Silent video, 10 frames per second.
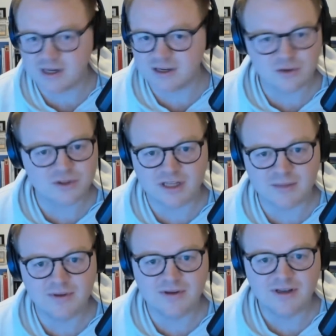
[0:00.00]
no
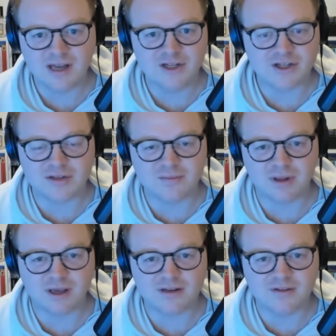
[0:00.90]
sleep, and just
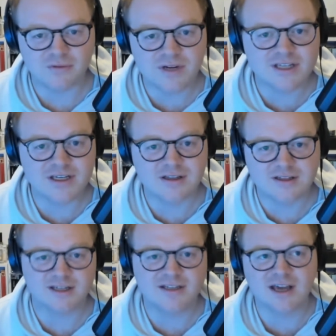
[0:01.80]
played 3
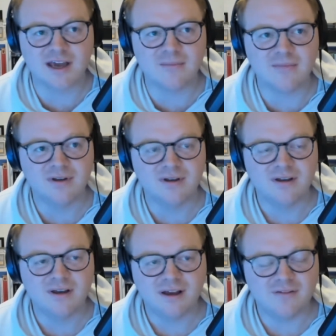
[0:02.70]
seals at a time.
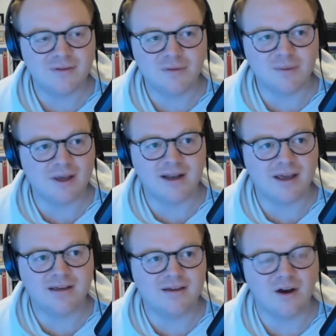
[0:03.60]
I think we played
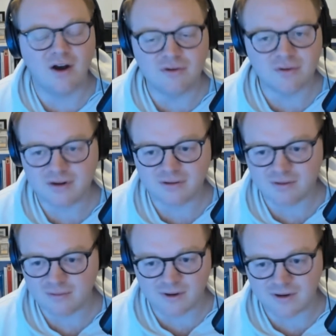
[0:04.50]
100
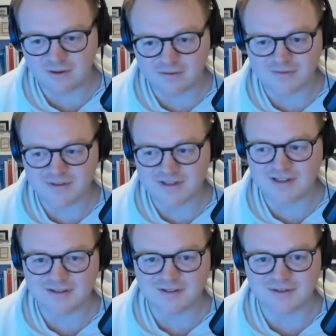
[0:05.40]
or 150
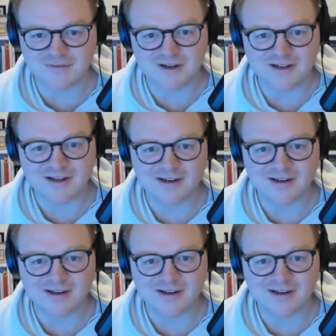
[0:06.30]
seals or something like that.